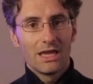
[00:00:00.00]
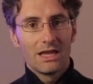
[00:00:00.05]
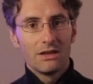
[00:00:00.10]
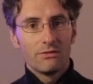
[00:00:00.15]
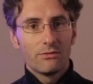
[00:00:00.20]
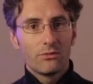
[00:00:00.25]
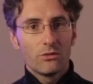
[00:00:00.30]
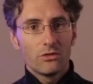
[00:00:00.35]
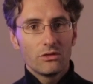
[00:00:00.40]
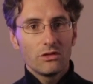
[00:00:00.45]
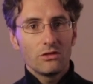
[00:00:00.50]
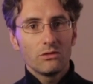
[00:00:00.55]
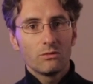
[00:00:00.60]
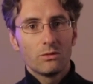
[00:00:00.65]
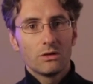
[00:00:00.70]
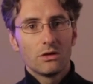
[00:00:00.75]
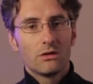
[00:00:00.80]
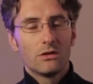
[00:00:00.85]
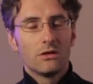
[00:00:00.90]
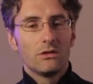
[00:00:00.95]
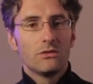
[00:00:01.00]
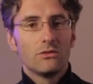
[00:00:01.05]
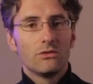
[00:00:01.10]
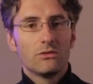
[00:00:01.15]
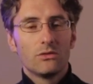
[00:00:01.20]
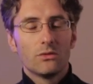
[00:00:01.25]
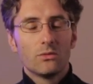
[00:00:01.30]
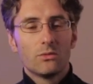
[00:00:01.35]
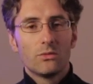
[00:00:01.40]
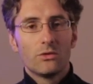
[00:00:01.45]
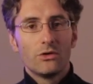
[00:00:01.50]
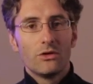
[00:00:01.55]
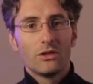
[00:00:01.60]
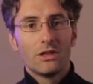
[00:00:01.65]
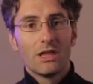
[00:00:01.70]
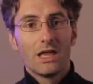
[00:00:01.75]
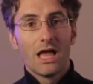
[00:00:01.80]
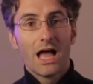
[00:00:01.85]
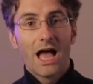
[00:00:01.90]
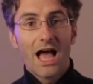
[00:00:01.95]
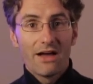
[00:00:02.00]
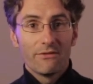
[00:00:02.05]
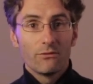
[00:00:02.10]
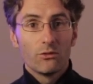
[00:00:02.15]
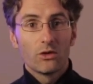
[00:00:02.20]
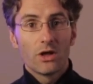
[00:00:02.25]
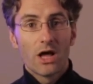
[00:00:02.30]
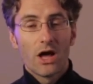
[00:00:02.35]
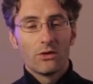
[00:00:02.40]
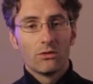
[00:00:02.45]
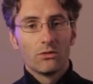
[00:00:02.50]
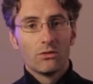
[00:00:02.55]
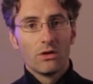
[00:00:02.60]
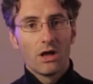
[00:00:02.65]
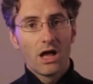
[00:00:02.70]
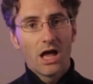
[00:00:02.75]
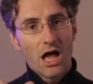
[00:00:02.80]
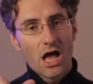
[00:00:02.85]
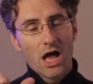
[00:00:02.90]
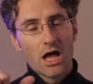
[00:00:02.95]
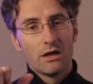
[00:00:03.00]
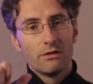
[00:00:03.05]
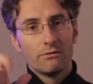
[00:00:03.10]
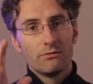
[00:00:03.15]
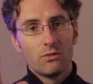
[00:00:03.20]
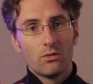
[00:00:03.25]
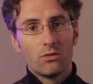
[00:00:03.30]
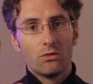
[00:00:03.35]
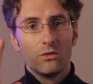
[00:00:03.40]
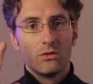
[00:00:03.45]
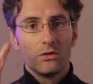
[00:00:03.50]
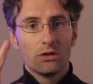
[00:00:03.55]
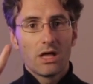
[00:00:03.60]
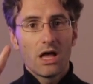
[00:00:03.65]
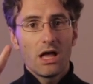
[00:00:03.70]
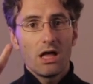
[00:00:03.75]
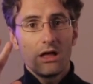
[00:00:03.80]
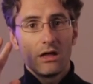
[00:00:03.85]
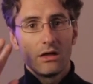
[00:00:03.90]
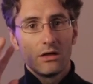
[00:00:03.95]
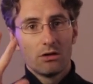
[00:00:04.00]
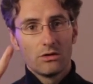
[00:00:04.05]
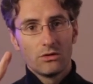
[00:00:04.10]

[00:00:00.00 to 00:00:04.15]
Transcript: And for this, we're gonna use the word avocado, avocado,